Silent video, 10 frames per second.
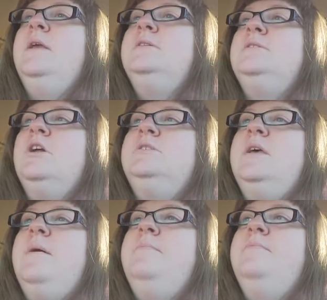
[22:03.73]
It starts
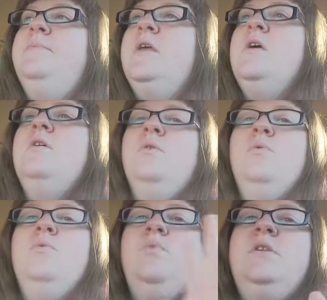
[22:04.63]
up,
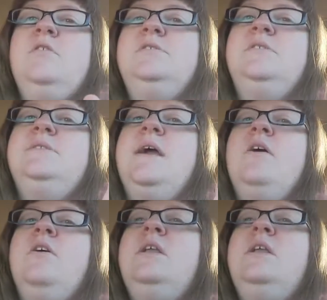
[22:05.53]
Windows is there,